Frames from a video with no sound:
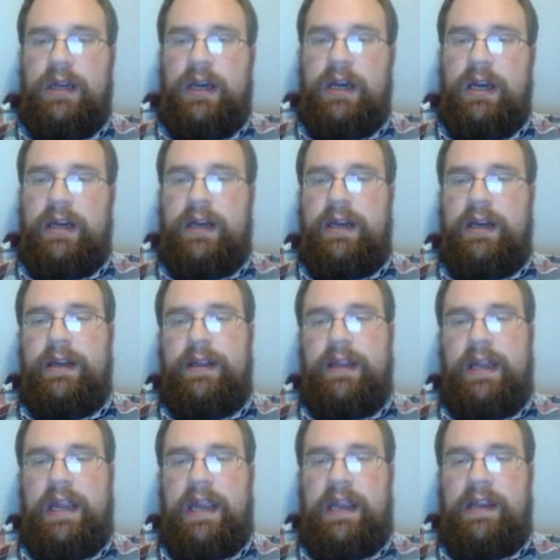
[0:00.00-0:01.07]

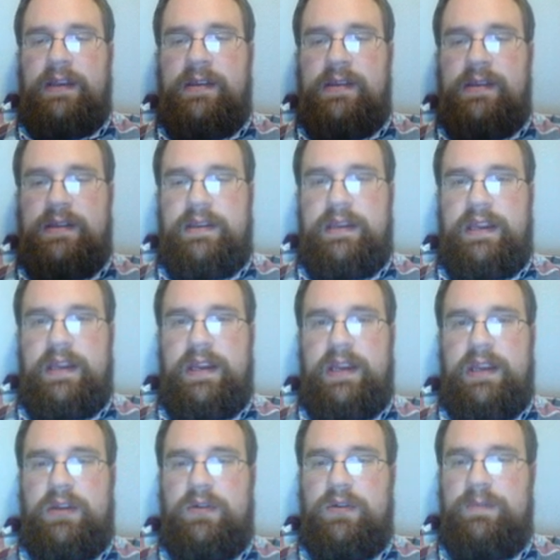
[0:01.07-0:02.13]
and
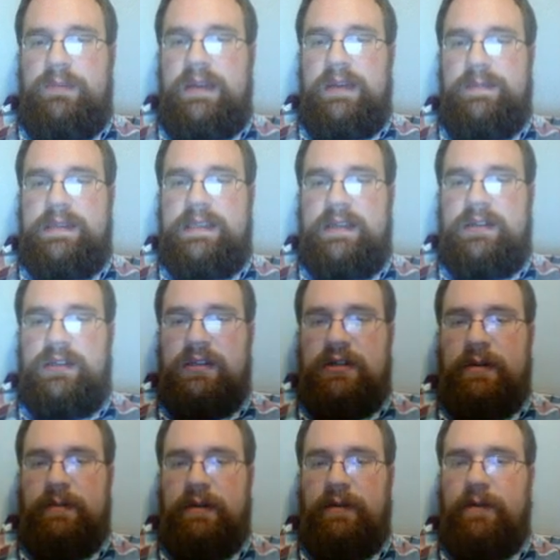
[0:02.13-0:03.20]
they could be potentially
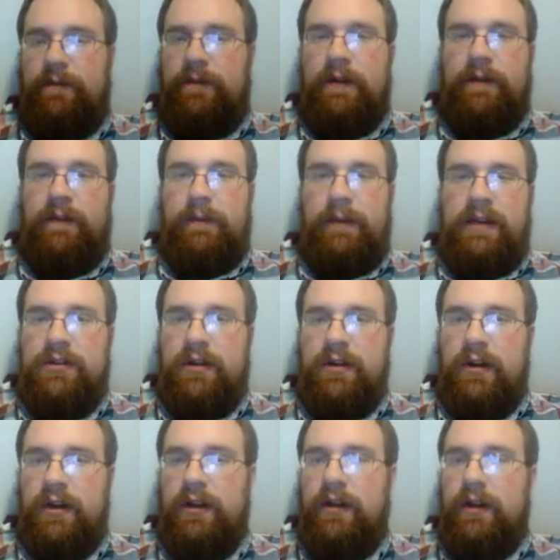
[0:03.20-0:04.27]
jumping in front of the
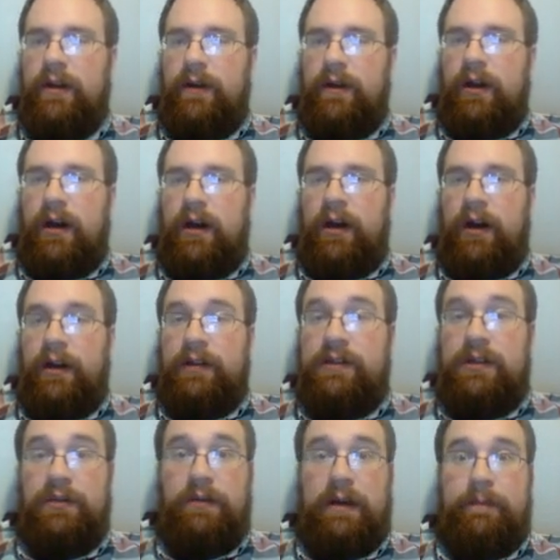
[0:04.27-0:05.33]
patriarch on a
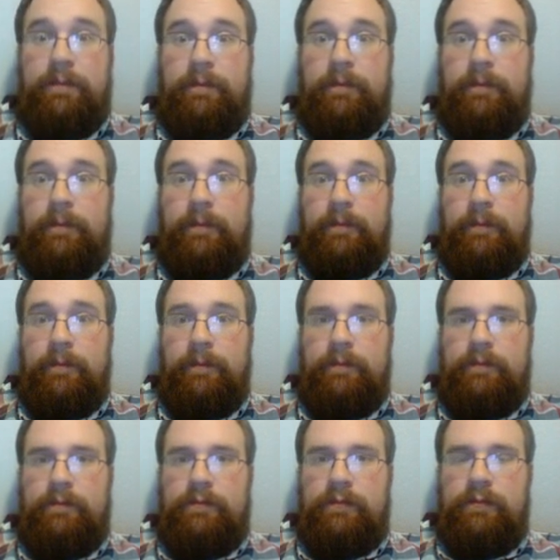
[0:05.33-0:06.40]
2-up.
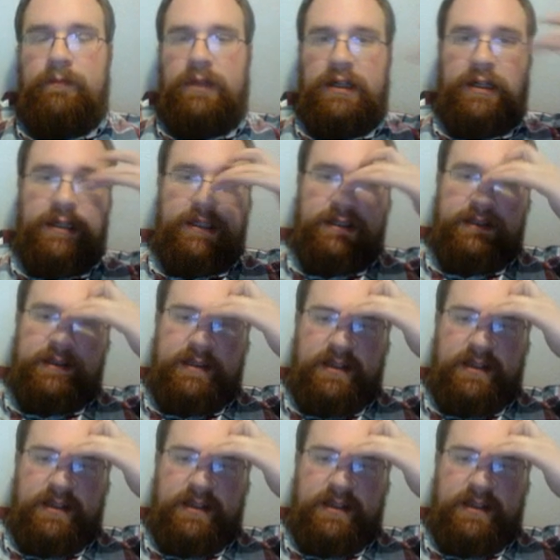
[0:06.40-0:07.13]
I